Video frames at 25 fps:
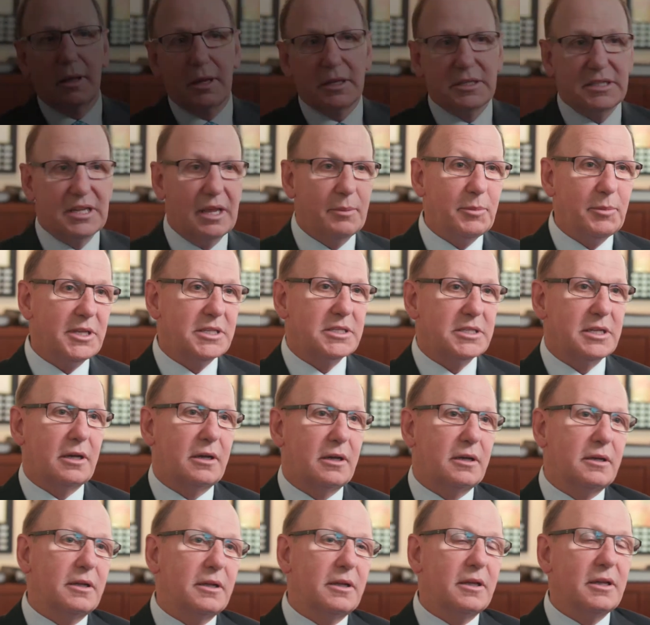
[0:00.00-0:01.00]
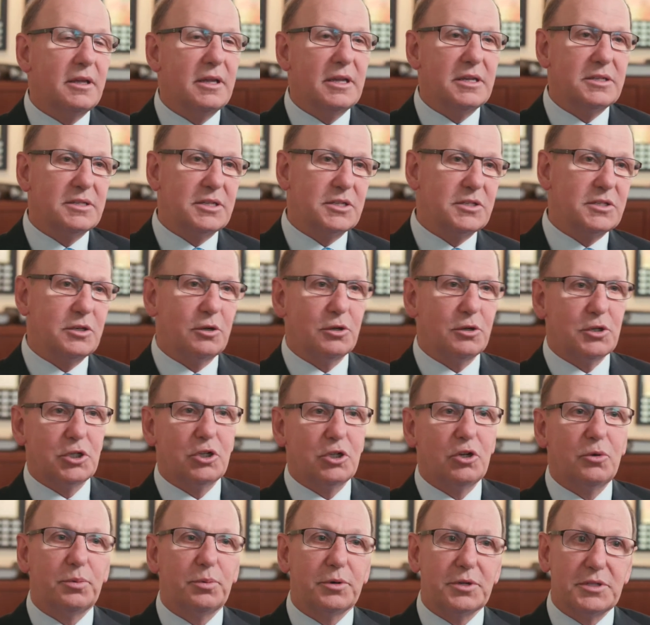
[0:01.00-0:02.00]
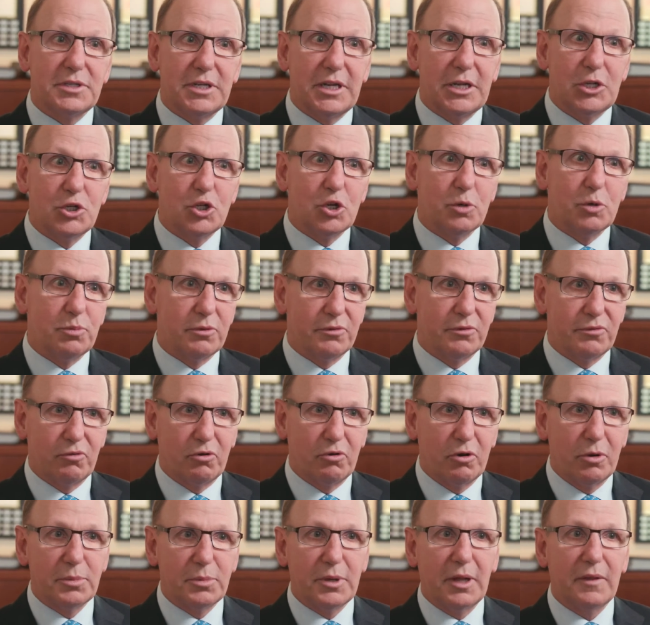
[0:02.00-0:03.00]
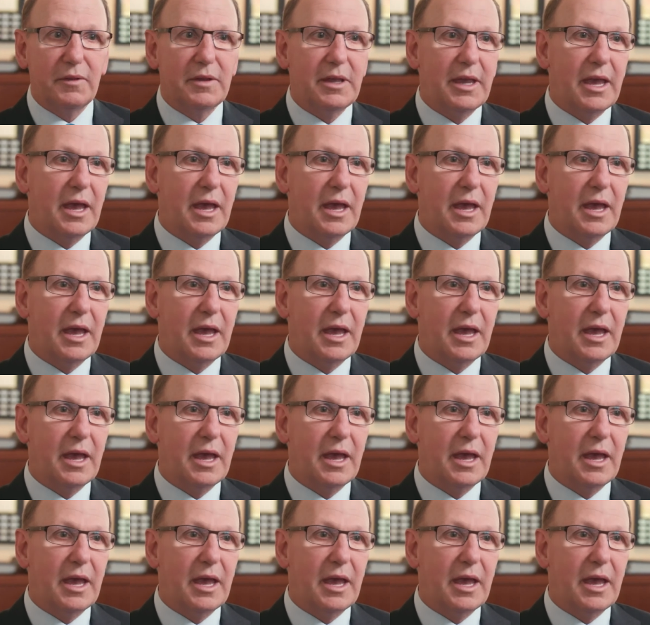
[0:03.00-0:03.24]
A tummy tuck is a surgical procedure performed on the